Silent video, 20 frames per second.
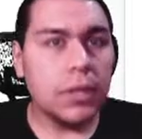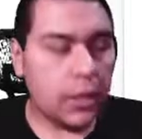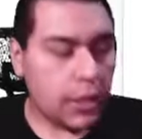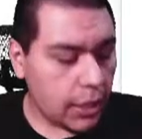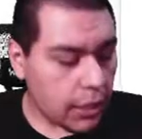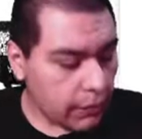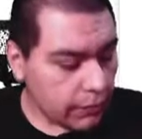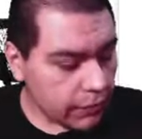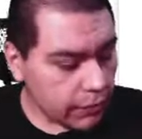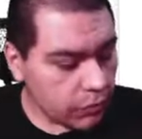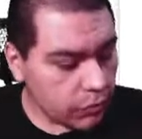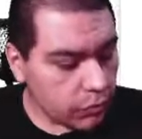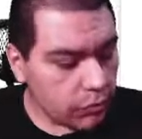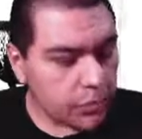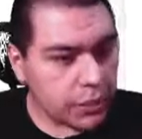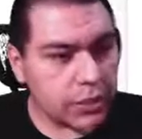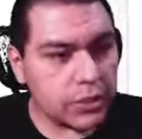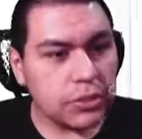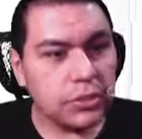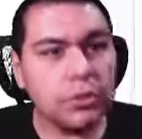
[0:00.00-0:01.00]
Every group
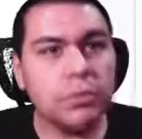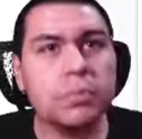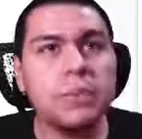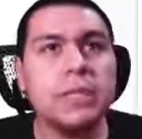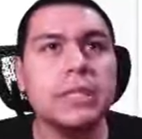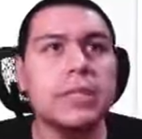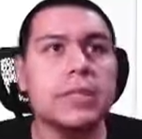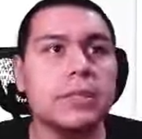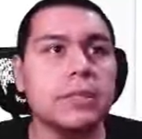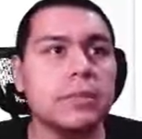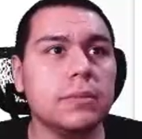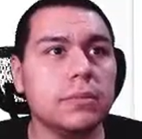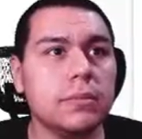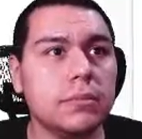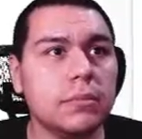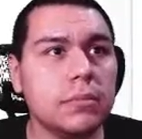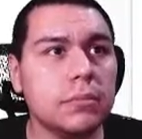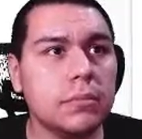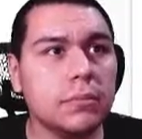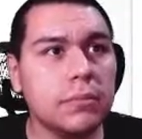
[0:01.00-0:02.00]
gets 2 pieces.
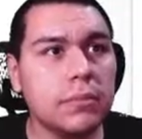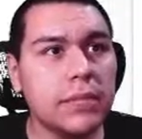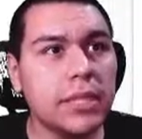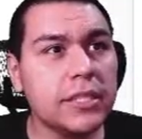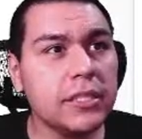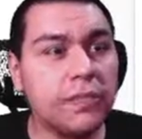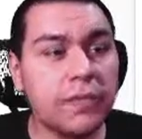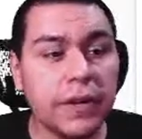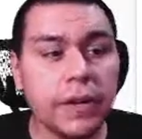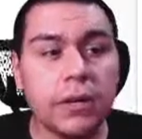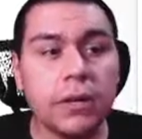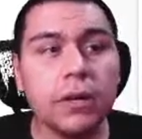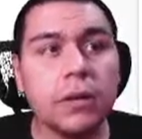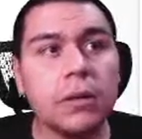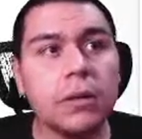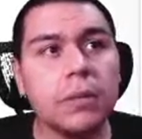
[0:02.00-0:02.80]
That's fair.